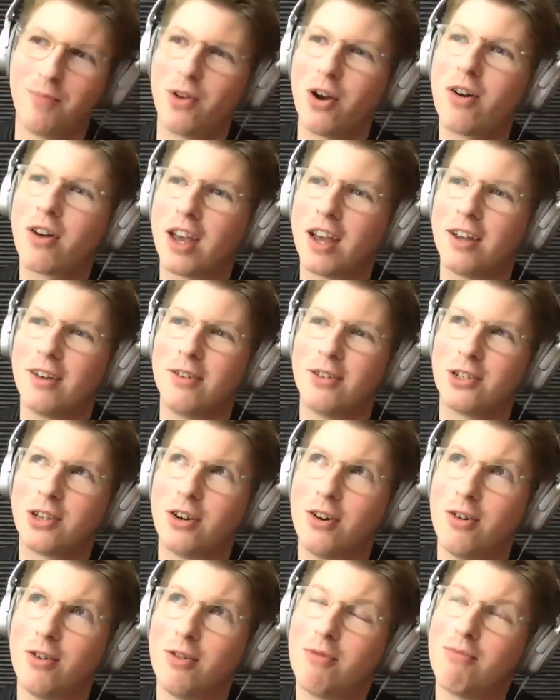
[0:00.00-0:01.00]
Okay,
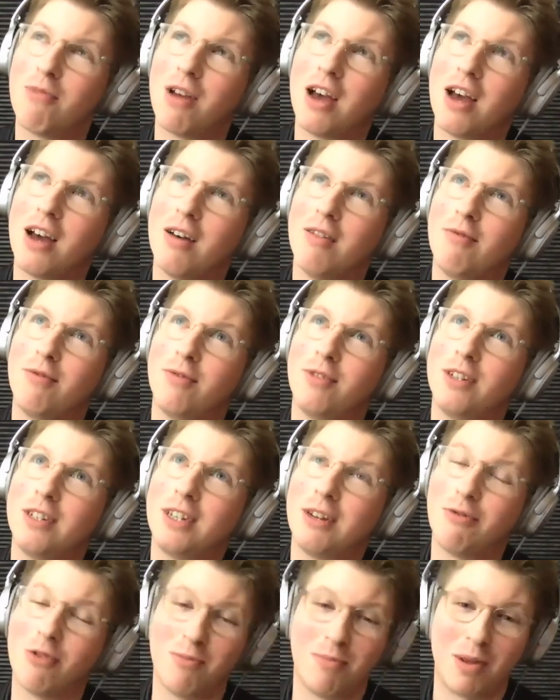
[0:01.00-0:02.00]
so
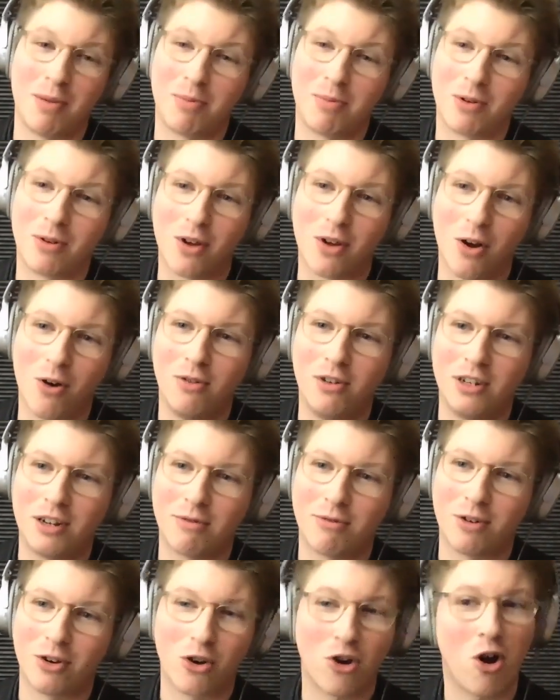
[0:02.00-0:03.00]
different people own
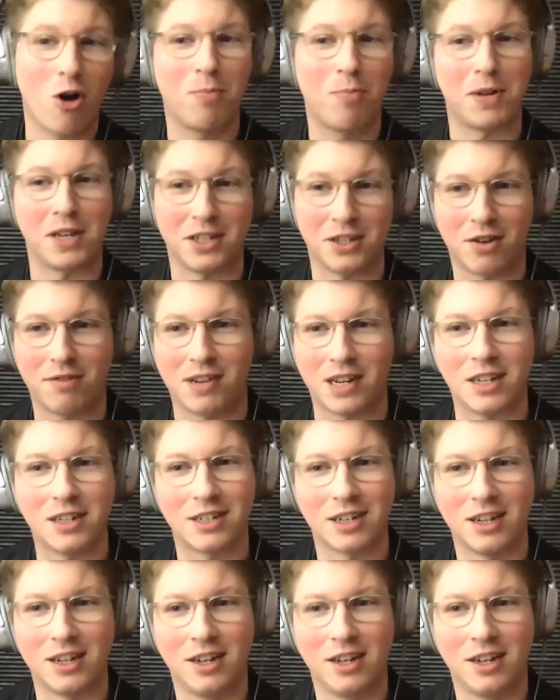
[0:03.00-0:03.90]
different copies of it.